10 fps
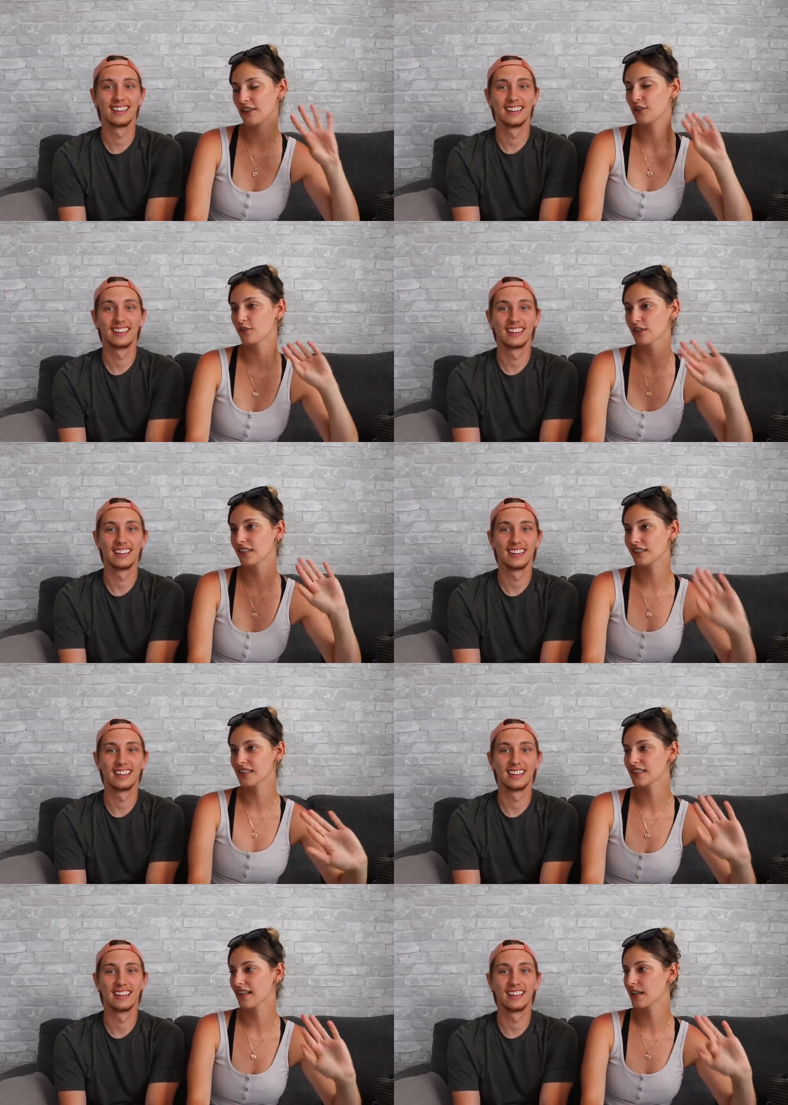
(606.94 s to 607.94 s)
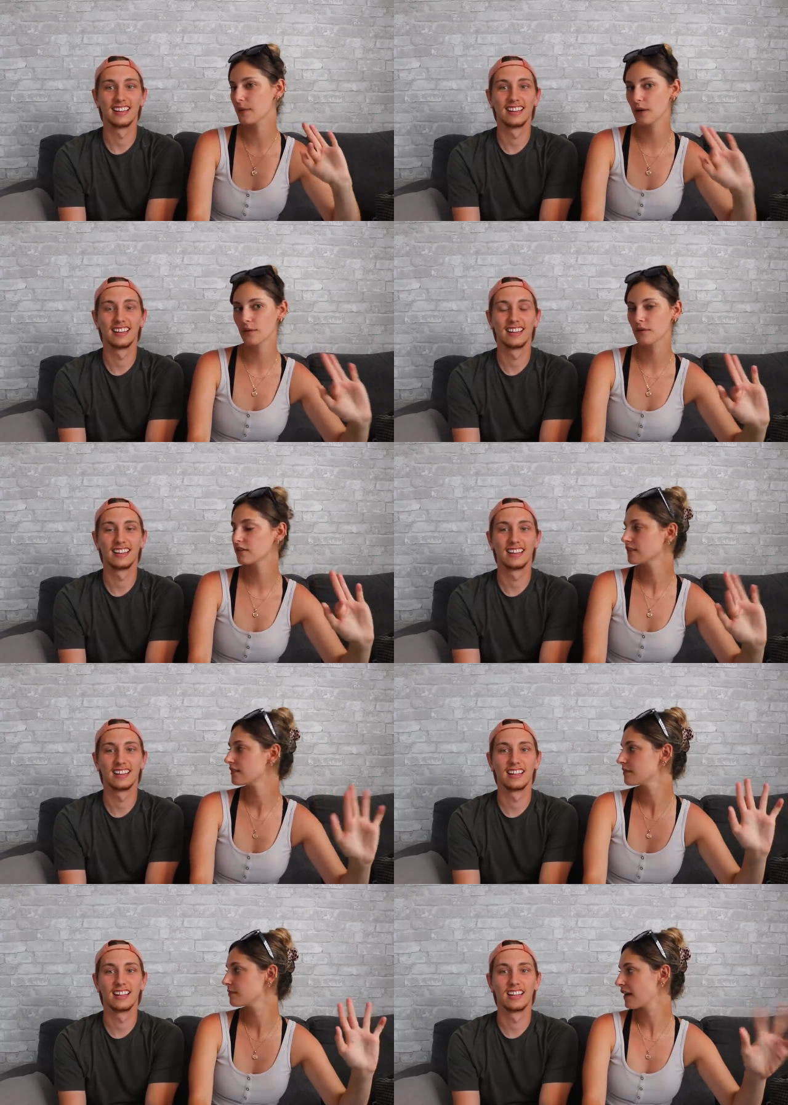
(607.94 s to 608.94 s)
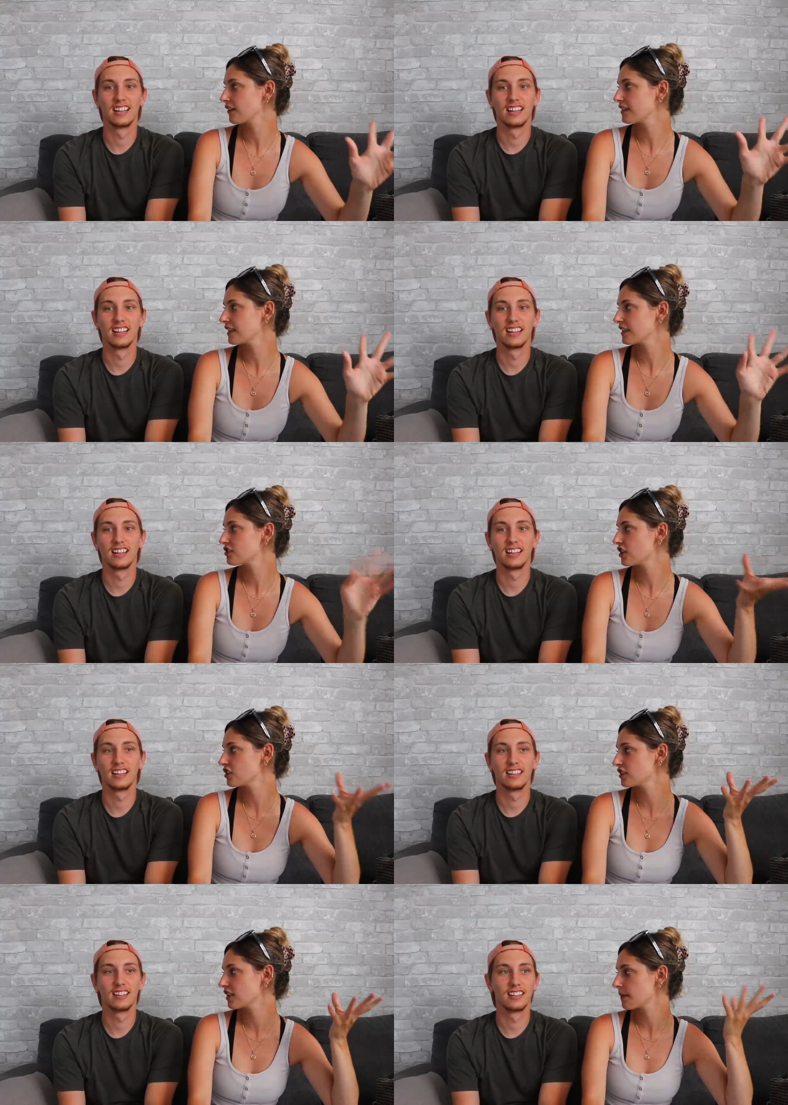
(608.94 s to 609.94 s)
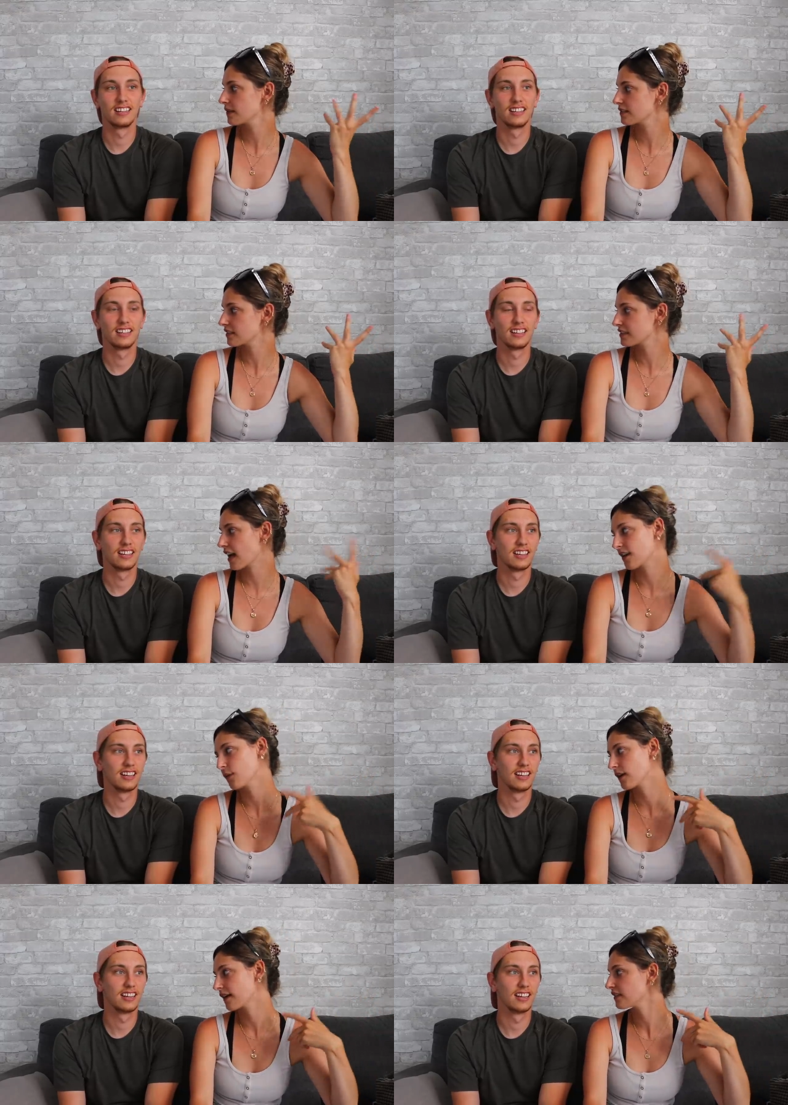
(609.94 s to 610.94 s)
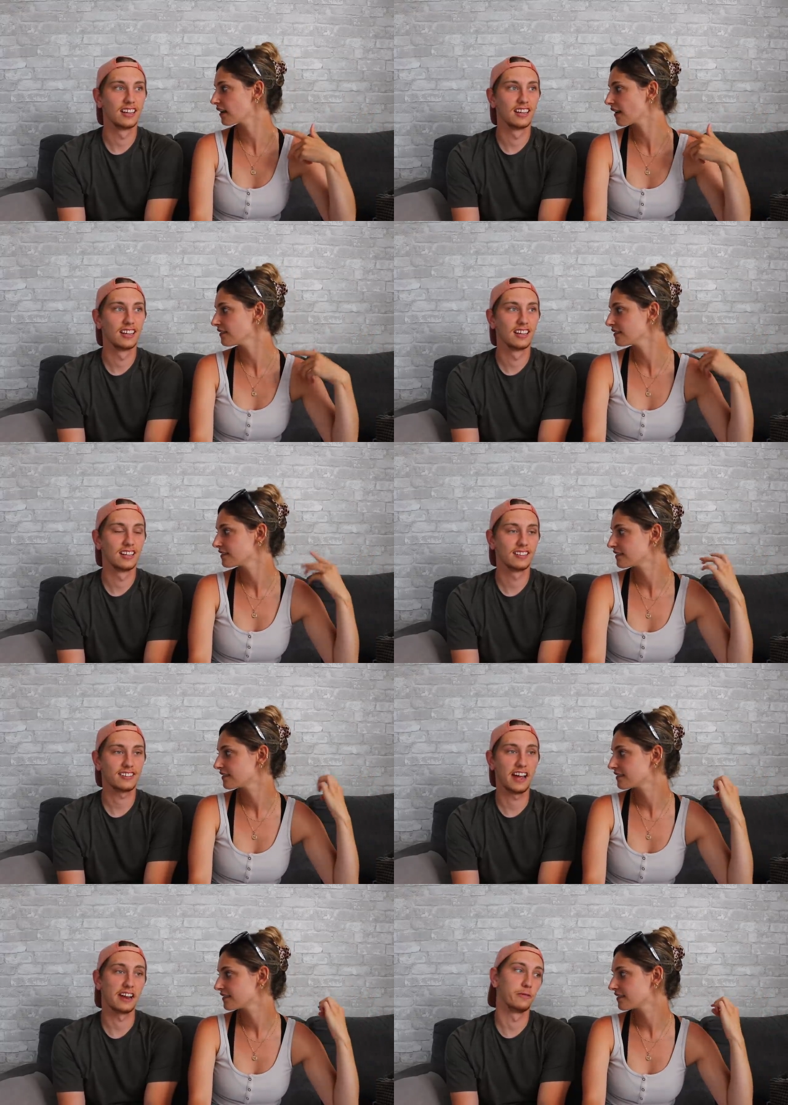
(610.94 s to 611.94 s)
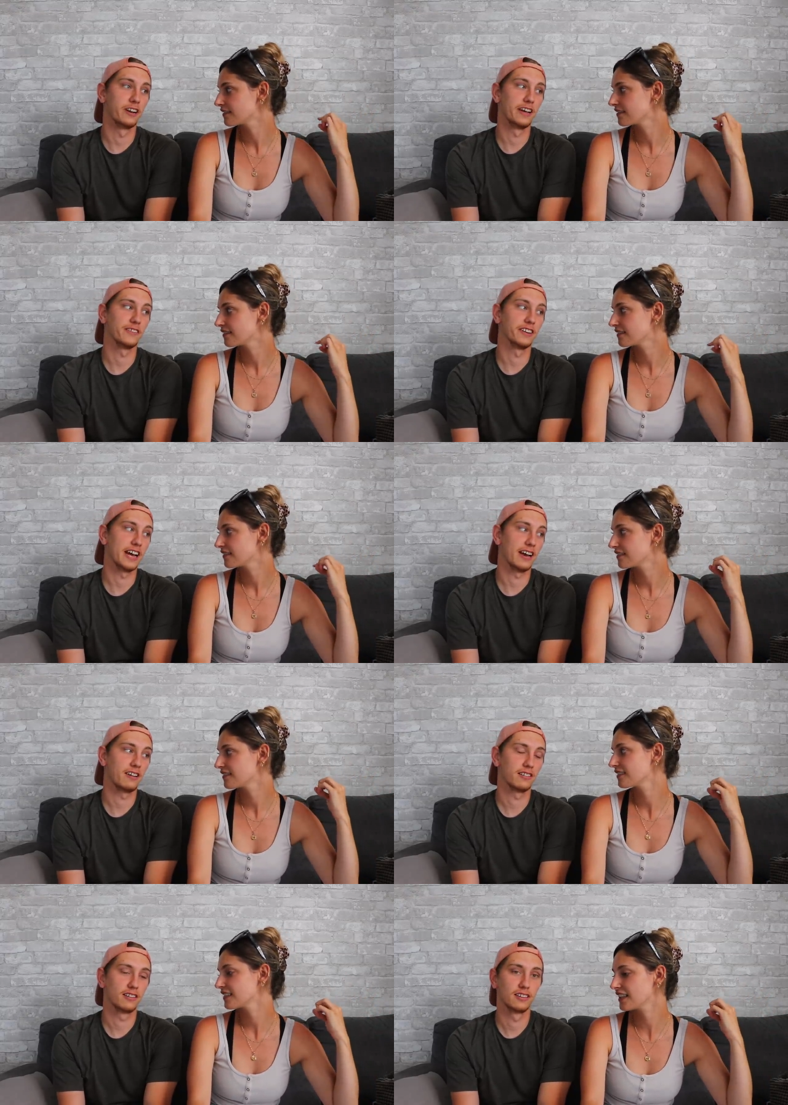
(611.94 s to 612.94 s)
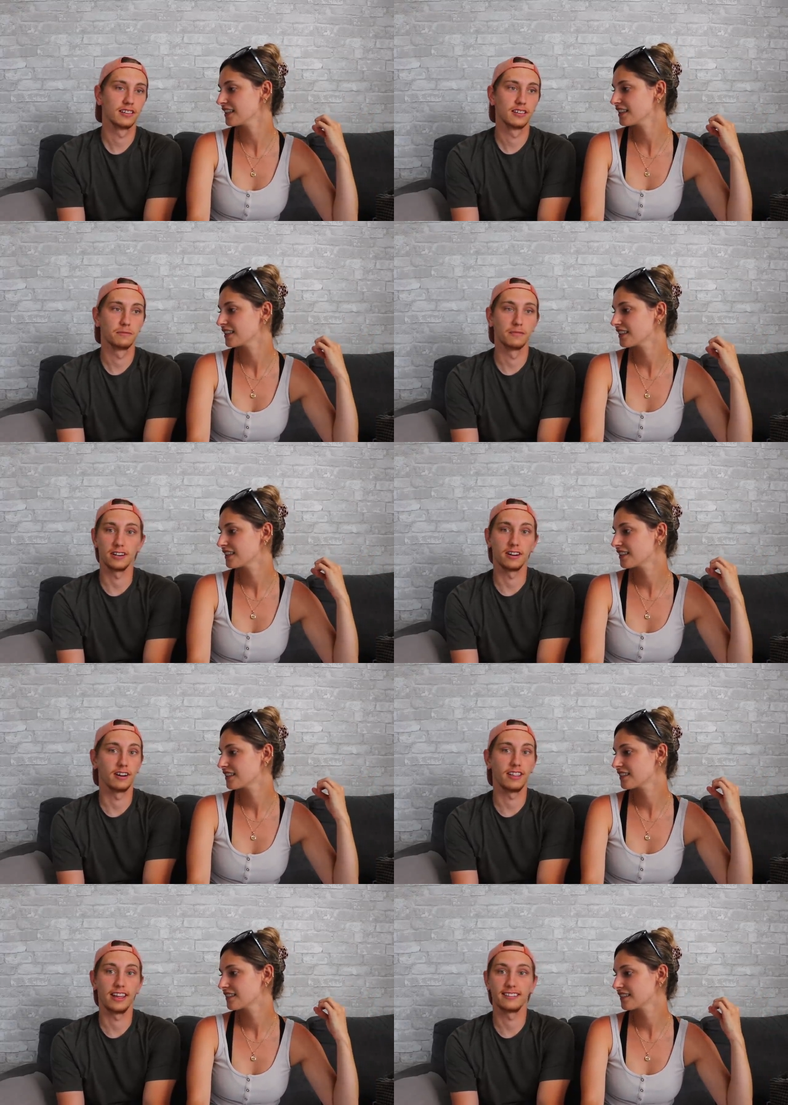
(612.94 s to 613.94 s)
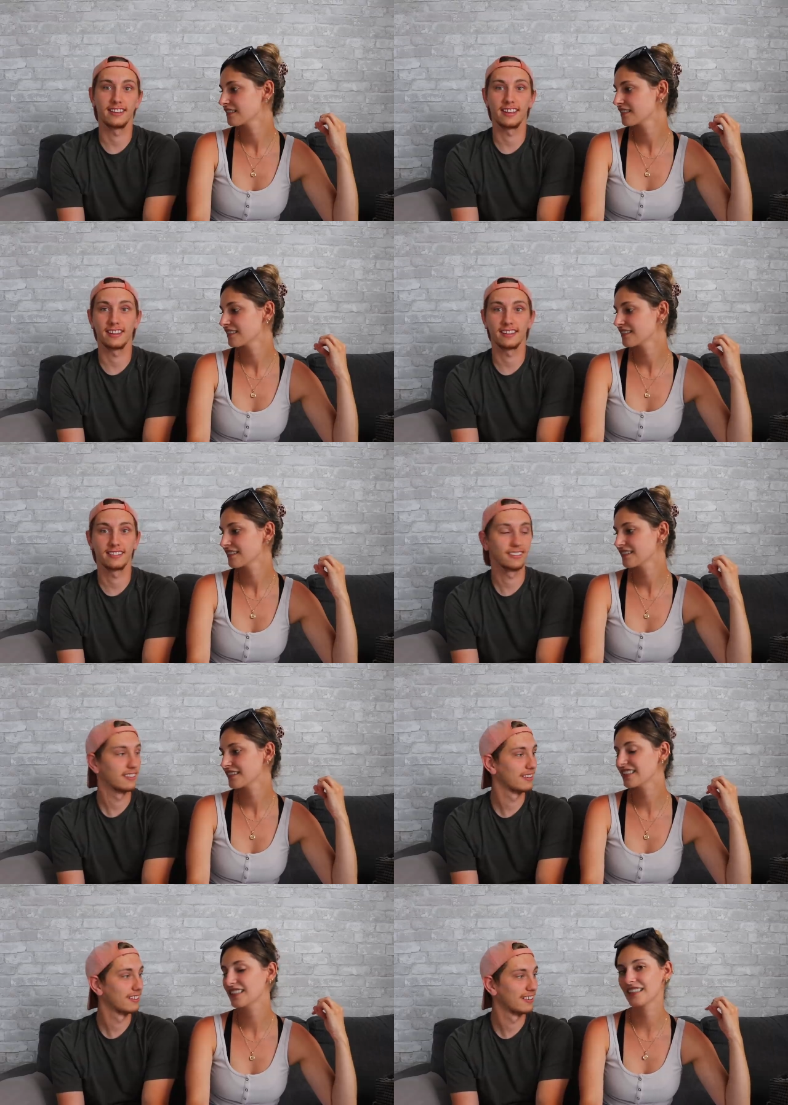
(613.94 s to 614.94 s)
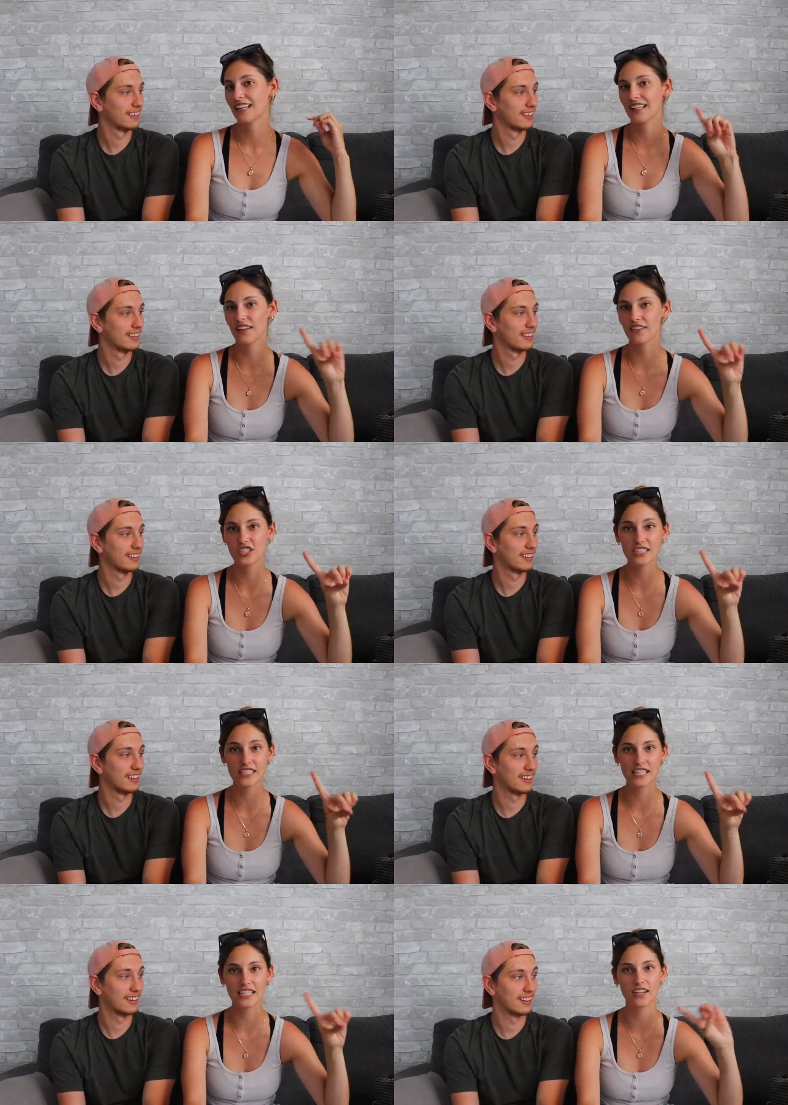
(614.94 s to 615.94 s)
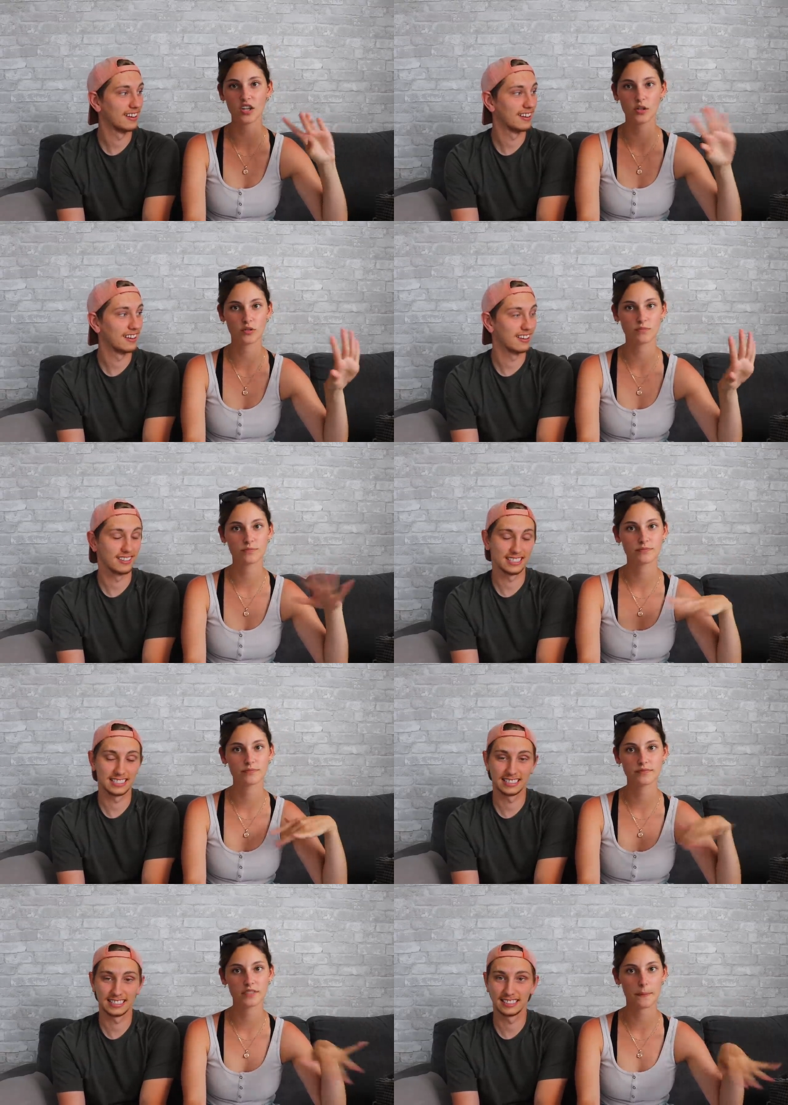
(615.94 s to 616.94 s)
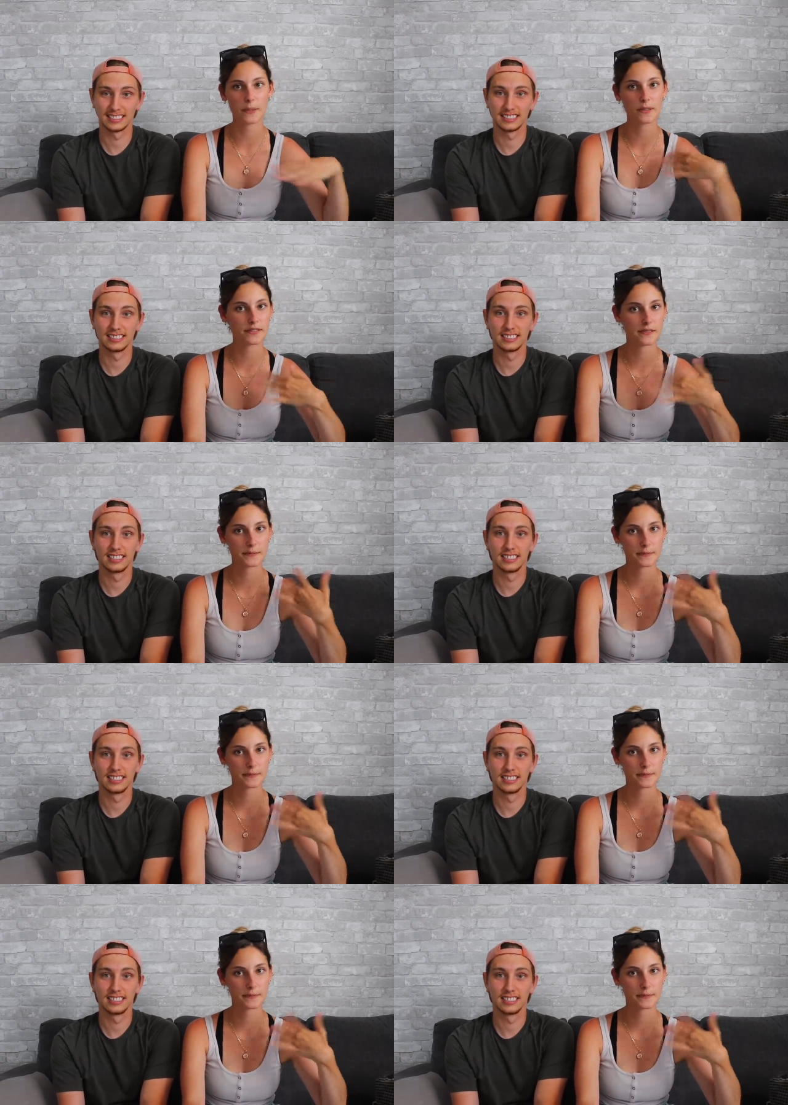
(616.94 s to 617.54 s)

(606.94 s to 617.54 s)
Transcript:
Speaker 1: you really dislike about parenting, is changing diapers, or it's kind of whatever now?
Speaker 2: It's kind of whatever now.
Speaker 1: Yeah.
Speaker 2: But girl, that stinks.
Speaker 1: Yeah, now that she's eating her diapers.